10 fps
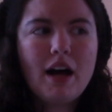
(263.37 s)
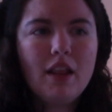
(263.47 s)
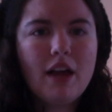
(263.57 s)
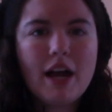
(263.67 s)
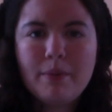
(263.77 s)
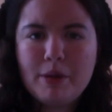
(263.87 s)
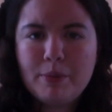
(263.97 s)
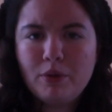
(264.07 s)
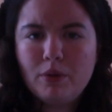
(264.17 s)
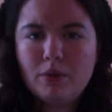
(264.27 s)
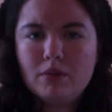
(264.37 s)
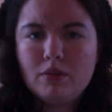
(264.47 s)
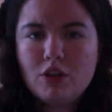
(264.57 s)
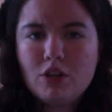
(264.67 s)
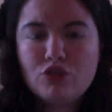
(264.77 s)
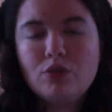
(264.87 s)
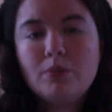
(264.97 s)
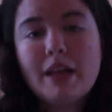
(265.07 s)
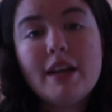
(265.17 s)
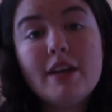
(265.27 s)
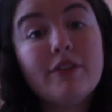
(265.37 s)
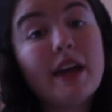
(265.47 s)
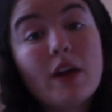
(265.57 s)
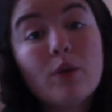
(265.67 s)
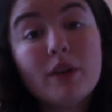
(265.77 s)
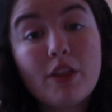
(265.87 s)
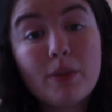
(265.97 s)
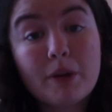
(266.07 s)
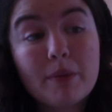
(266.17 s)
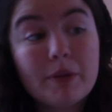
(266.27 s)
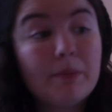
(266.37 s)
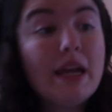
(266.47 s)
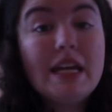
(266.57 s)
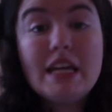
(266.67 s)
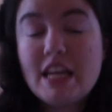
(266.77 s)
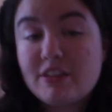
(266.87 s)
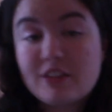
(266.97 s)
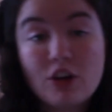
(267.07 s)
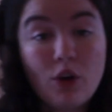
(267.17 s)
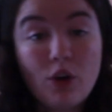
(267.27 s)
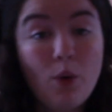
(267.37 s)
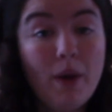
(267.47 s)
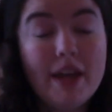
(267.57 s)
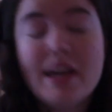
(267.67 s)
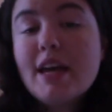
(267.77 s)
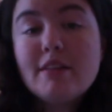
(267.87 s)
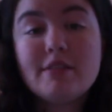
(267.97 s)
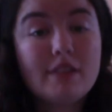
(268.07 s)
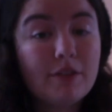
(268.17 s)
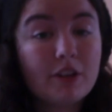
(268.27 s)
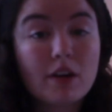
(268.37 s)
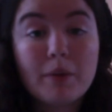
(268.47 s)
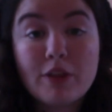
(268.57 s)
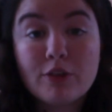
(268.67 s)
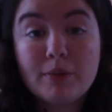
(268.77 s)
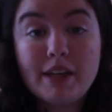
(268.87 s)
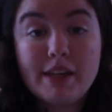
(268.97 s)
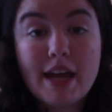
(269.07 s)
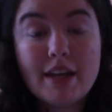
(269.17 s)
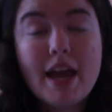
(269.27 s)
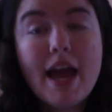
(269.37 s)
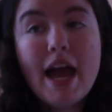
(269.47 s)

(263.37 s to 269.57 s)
A lot of people assume that if I get rid of the problem, it's gonna go away. It's never gonna bother me again.